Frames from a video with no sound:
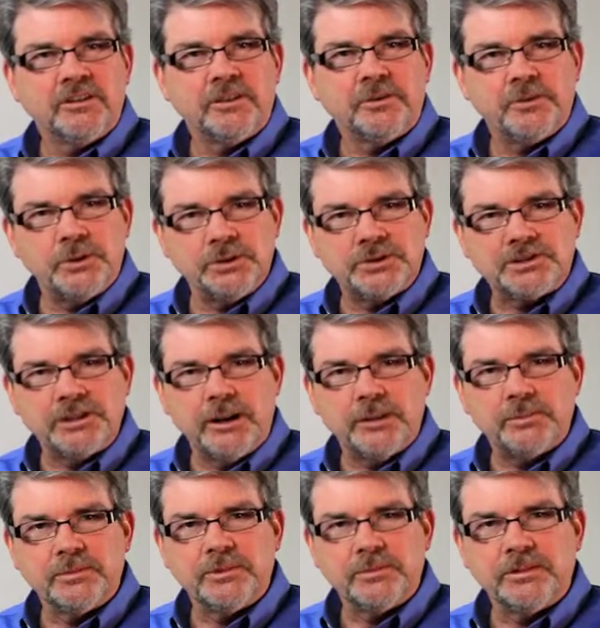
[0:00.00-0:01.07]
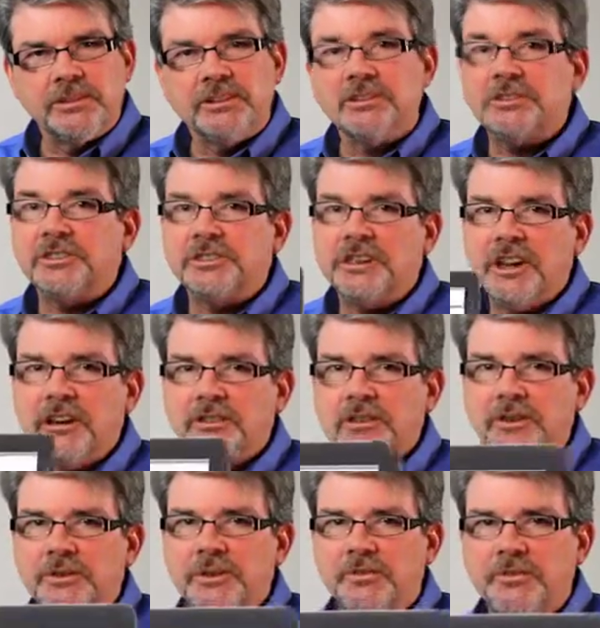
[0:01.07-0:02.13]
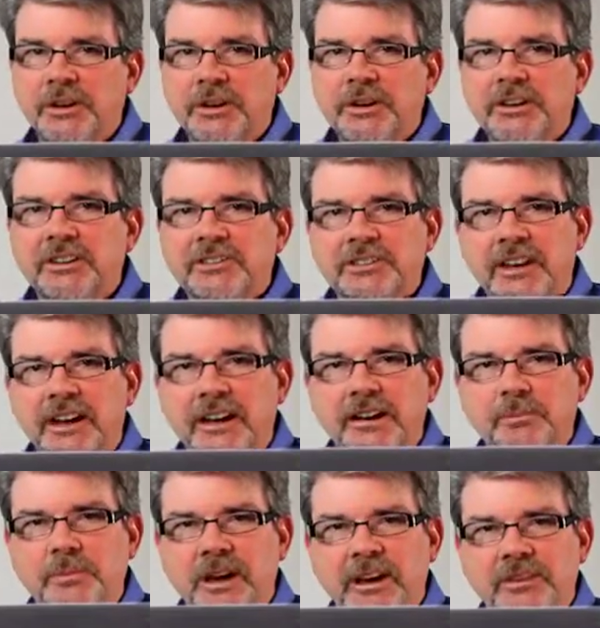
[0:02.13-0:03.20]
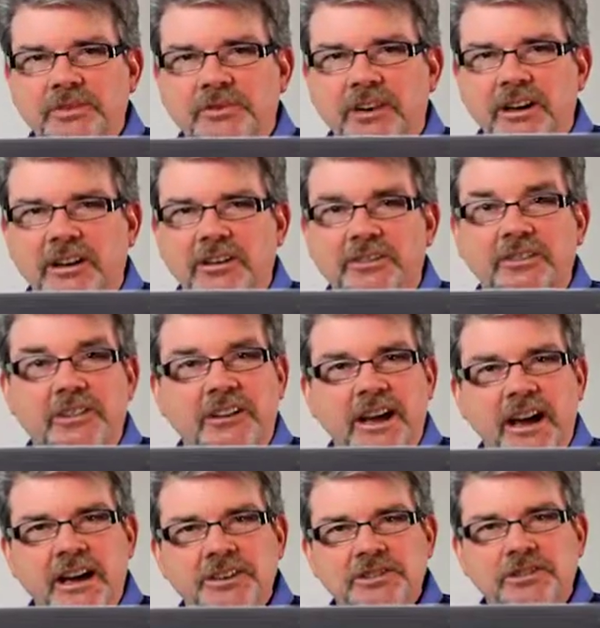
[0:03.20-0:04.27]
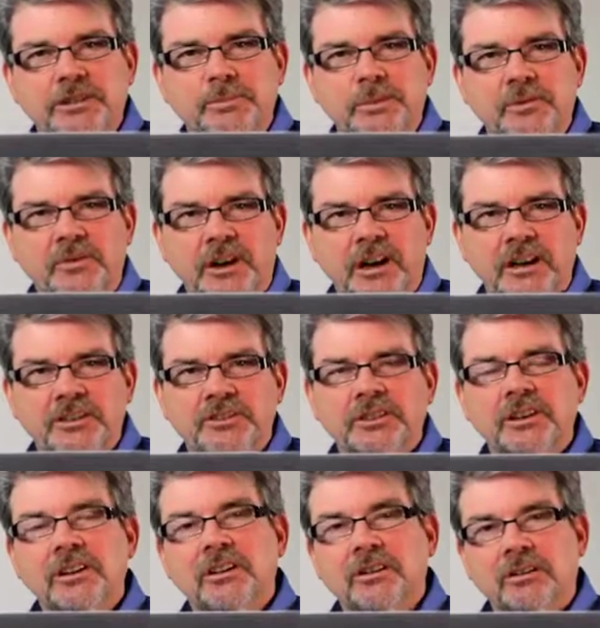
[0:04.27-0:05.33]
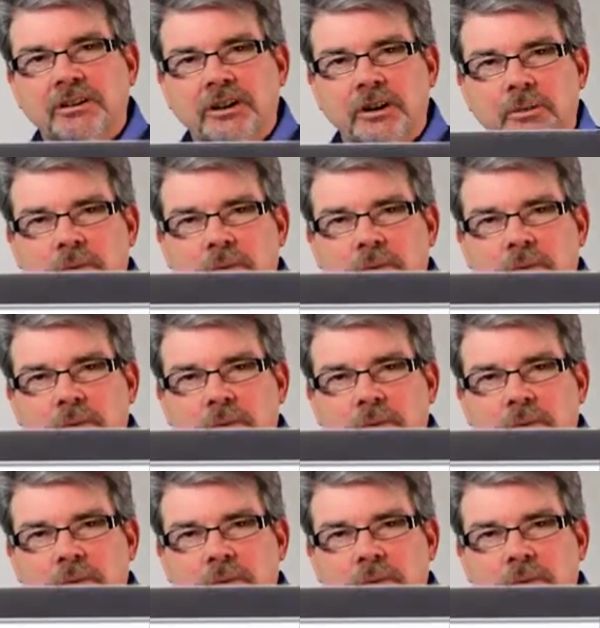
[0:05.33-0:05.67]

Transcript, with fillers: The first step is to download the various CAN mask files that Agilent provides on our